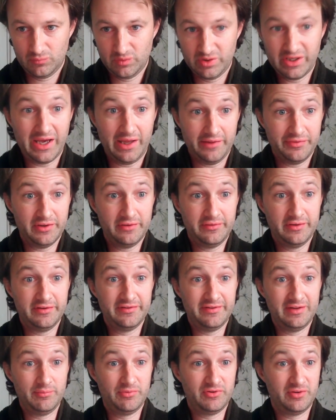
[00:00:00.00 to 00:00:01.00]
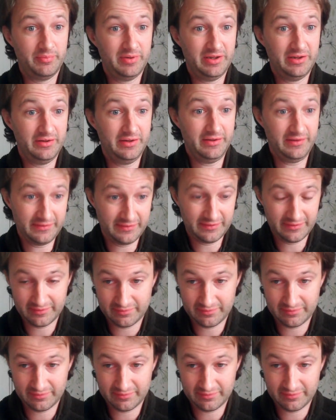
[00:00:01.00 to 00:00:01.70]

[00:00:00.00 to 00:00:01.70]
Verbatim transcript: yeah, there, there, seems to be this